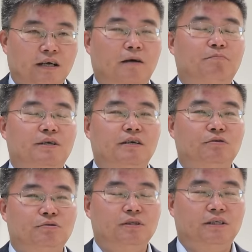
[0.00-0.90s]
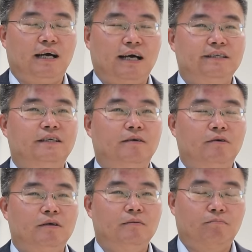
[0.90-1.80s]
compared to the other
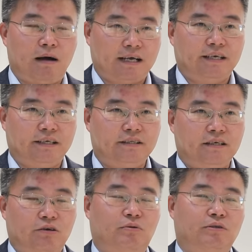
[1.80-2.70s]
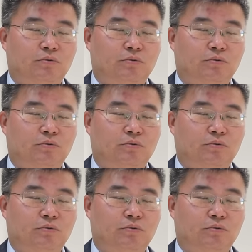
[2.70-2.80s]
market around the